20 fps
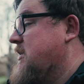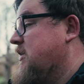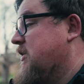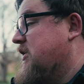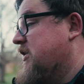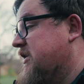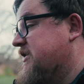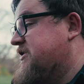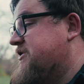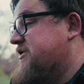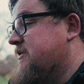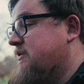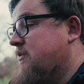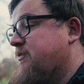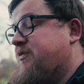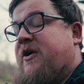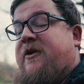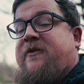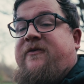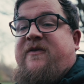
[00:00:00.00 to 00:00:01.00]
Going to
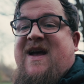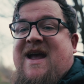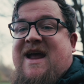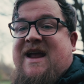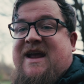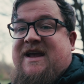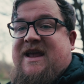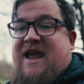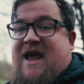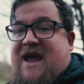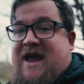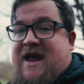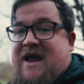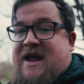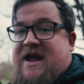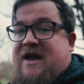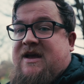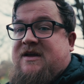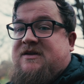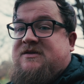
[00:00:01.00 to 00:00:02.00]
shoot both
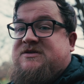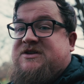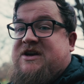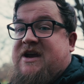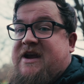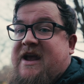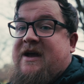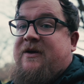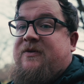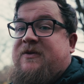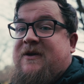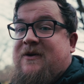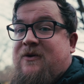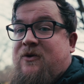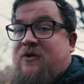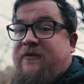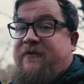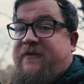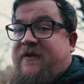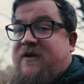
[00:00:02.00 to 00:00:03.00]
8K, check out the
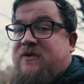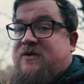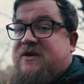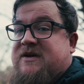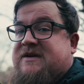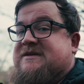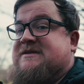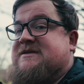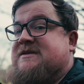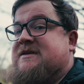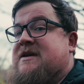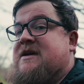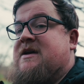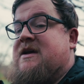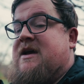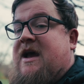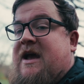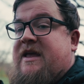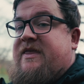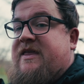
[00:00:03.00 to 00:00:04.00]
autofocus,
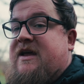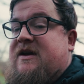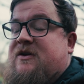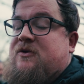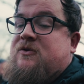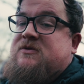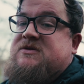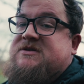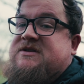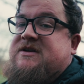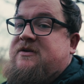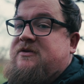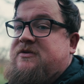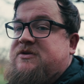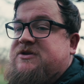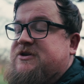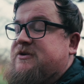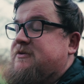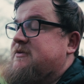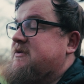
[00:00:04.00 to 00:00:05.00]
and then also
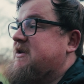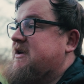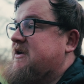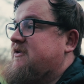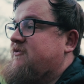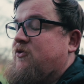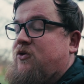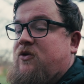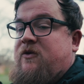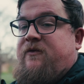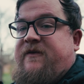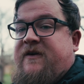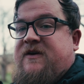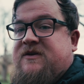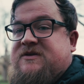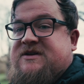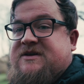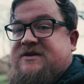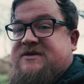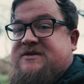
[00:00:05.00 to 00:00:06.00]
shoot the raw
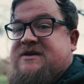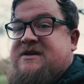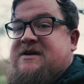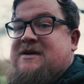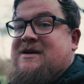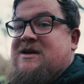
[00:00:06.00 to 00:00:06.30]
photos.